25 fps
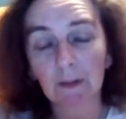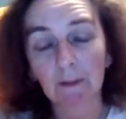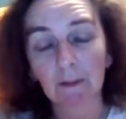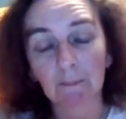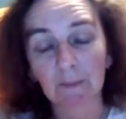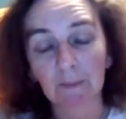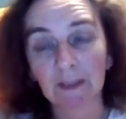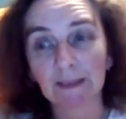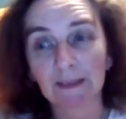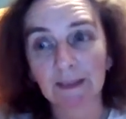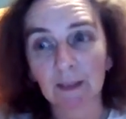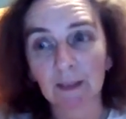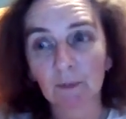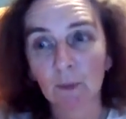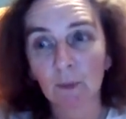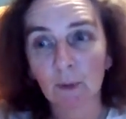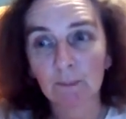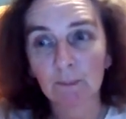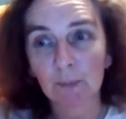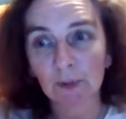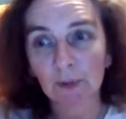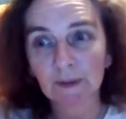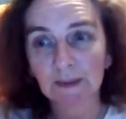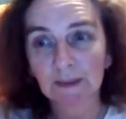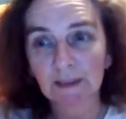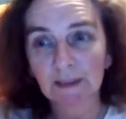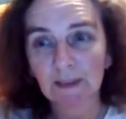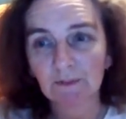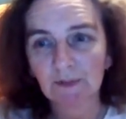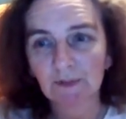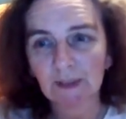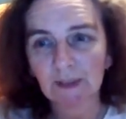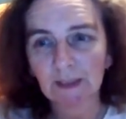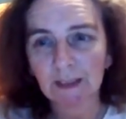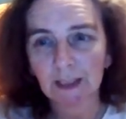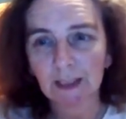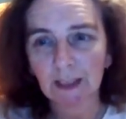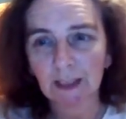I'm going to say the word
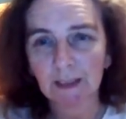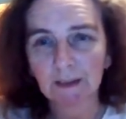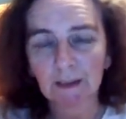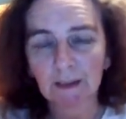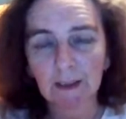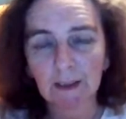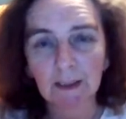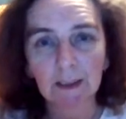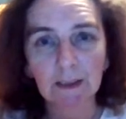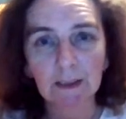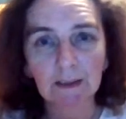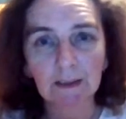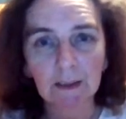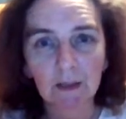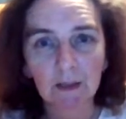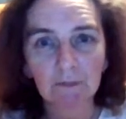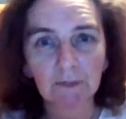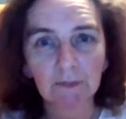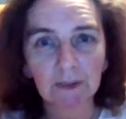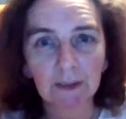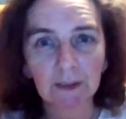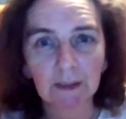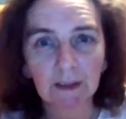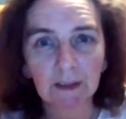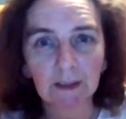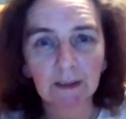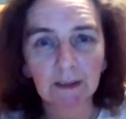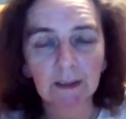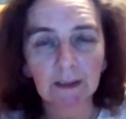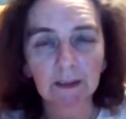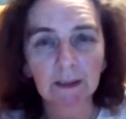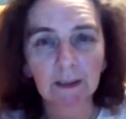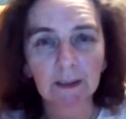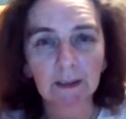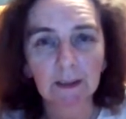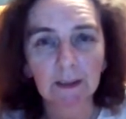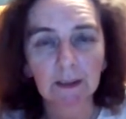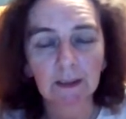positively again, lovingly,
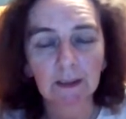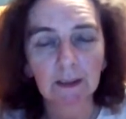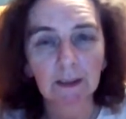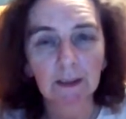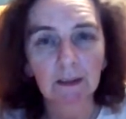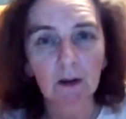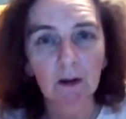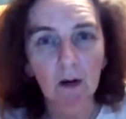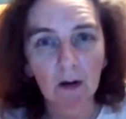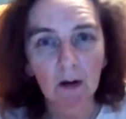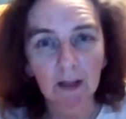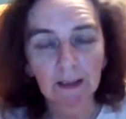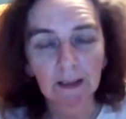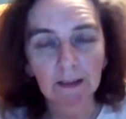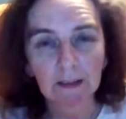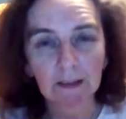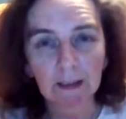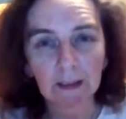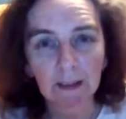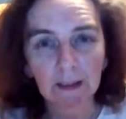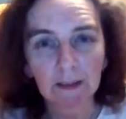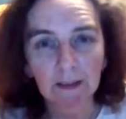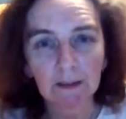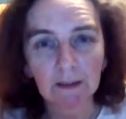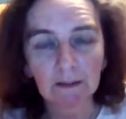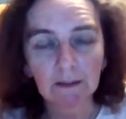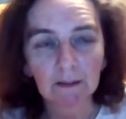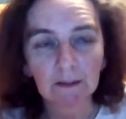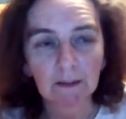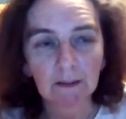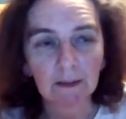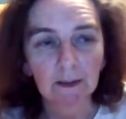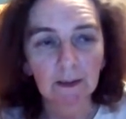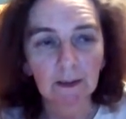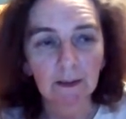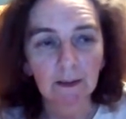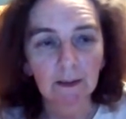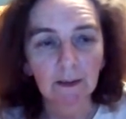kindly
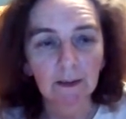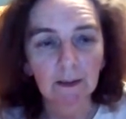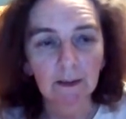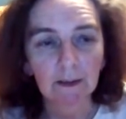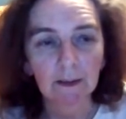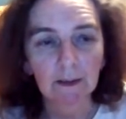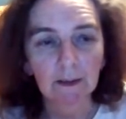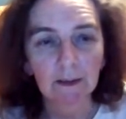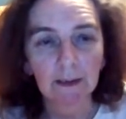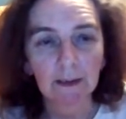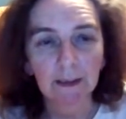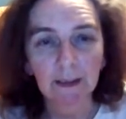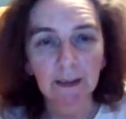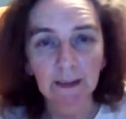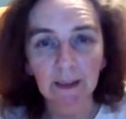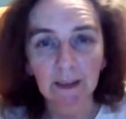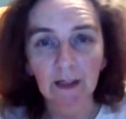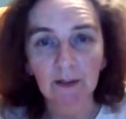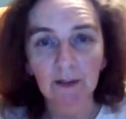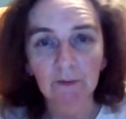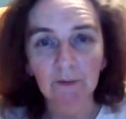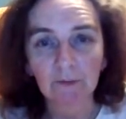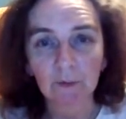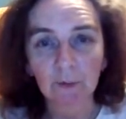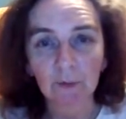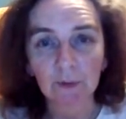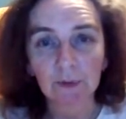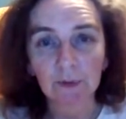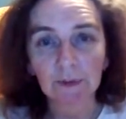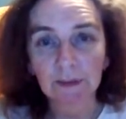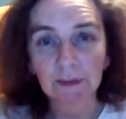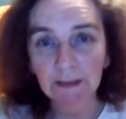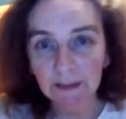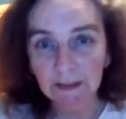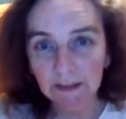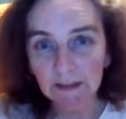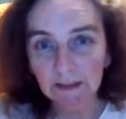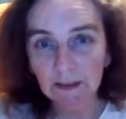in our thoughts.
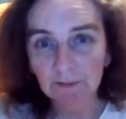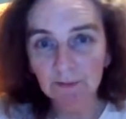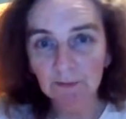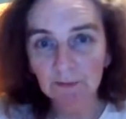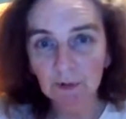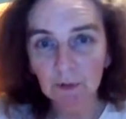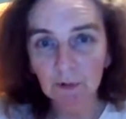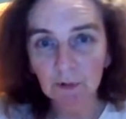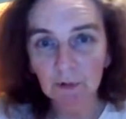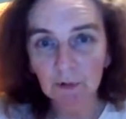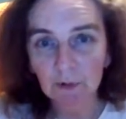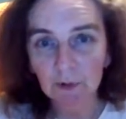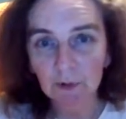And it's difficult